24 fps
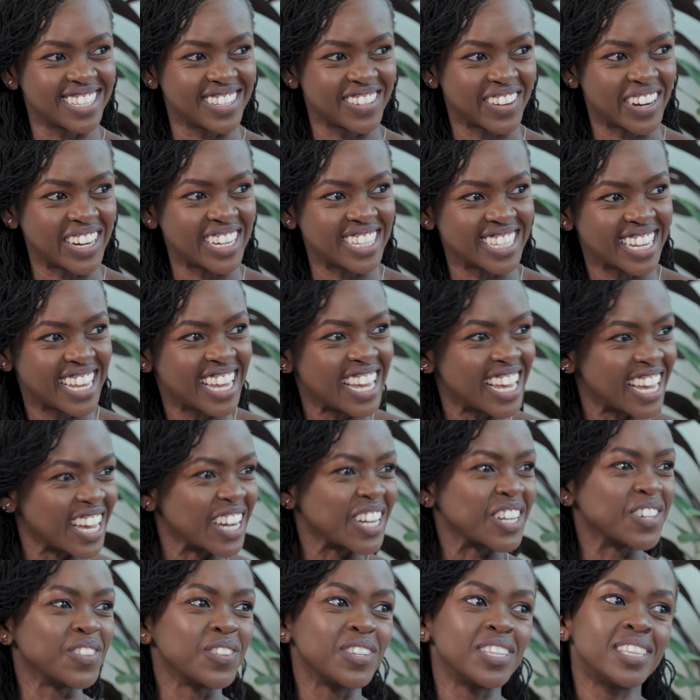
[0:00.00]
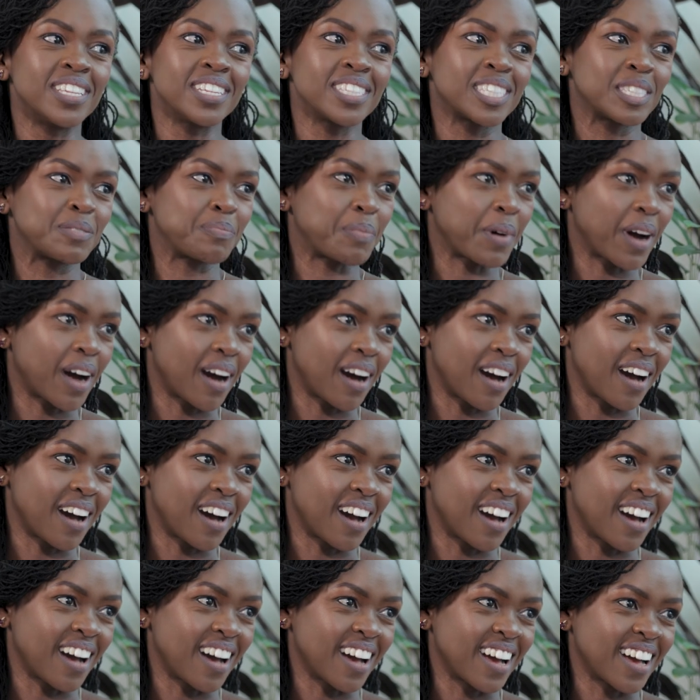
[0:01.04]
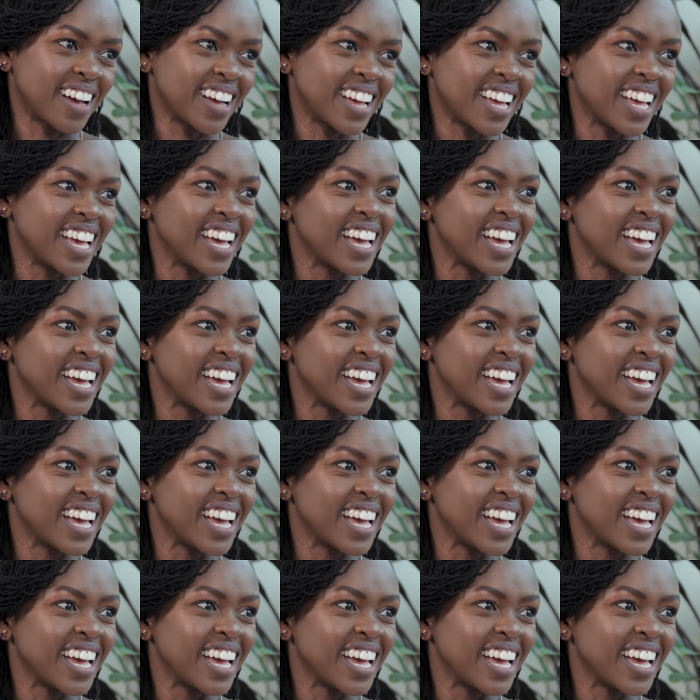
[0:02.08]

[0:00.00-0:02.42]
Right? Go to the spa,